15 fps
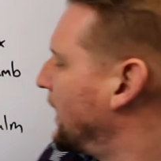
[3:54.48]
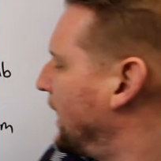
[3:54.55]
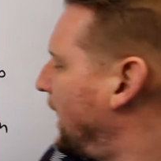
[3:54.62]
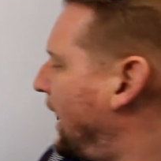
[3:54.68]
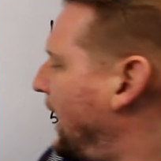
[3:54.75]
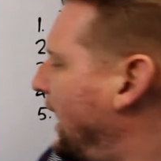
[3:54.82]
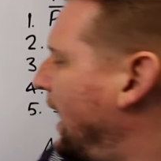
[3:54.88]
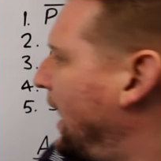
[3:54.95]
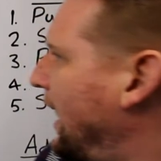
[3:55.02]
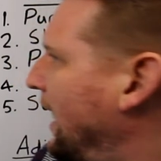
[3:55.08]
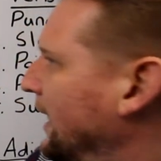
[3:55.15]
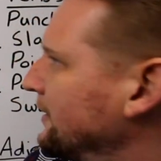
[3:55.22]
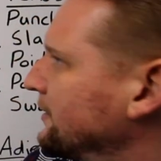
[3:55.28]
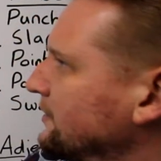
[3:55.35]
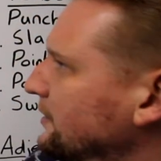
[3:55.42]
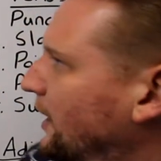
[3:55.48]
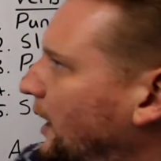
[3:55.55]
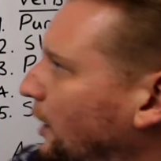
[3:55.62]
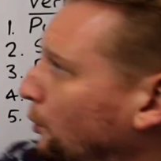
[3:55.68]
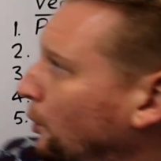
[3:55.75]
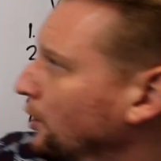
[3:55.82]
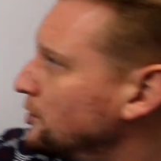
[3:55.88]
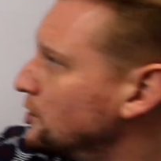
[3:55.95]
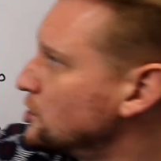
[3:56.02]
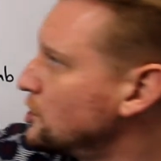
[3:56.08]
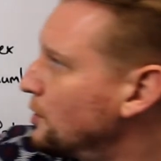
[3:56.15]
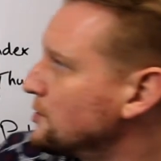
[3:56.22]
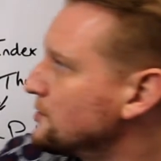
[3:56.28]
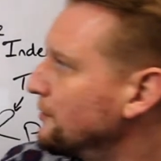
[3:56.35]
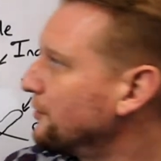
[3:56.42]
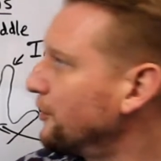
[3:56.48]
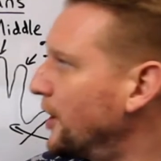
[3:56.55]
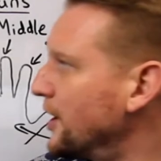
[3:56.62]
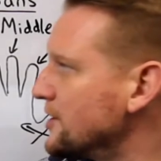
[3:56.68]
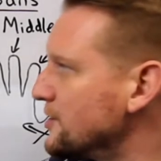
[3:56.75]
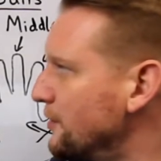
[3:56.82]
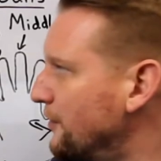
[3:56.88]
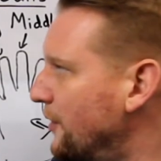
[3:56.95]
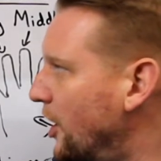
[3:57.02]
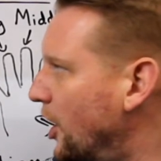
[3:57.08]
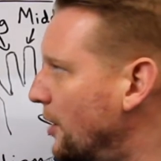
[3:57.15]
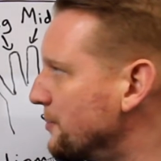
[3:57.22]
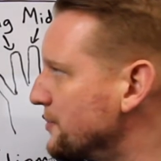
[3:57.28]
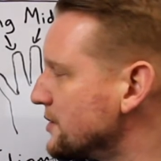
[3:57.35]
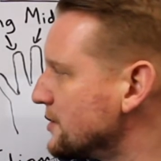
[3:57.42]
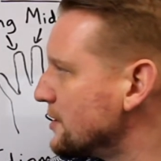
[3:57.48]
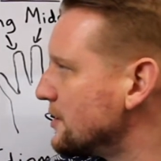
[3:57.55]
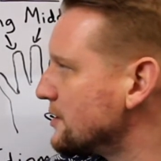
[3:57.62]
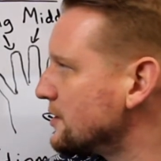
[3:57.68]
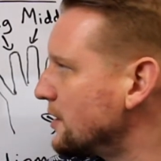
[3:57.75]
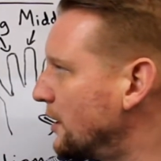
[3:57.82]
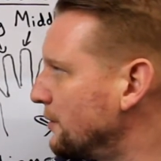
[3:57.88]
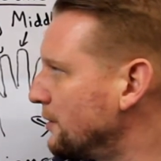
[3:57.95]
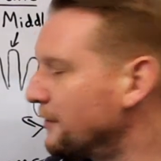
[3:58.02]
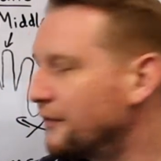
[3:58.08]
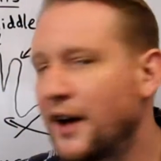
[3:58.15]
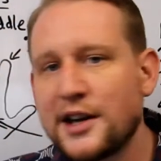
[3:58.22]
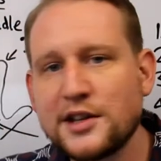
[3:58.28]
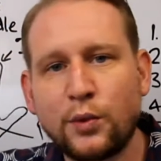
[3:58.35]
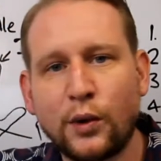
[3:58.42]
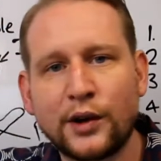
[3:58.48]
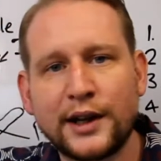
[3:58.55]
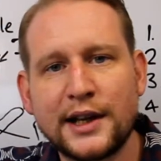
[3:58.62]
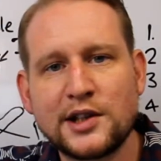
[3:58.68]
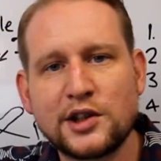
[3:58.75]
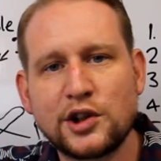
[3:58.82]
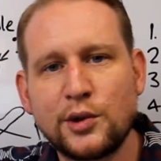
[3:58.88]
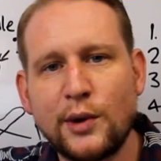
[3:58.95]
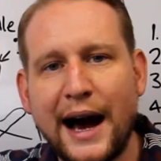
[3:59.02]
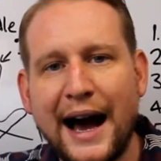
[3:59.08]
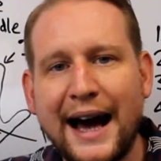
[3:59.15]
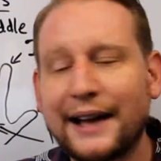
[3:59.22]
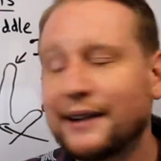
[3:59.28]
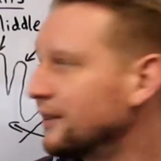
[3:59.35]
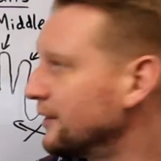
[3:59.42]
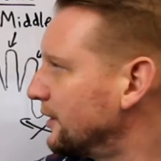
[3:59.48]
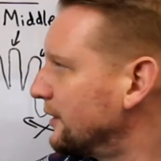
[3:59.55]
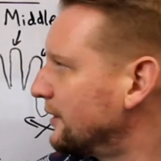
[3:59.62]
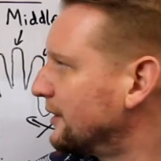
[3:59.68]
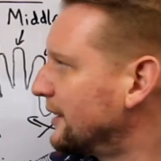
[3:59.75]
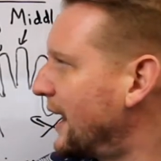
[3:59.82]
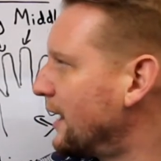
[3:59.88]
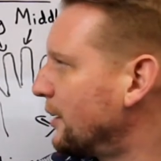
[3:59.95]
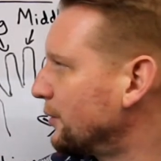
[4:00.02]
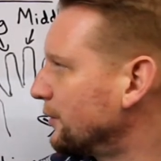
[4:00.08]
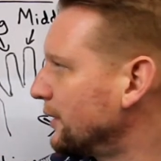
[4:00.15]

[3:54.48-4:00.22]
And I wanted to show you some phrasal verbs. So the first one is to hand down,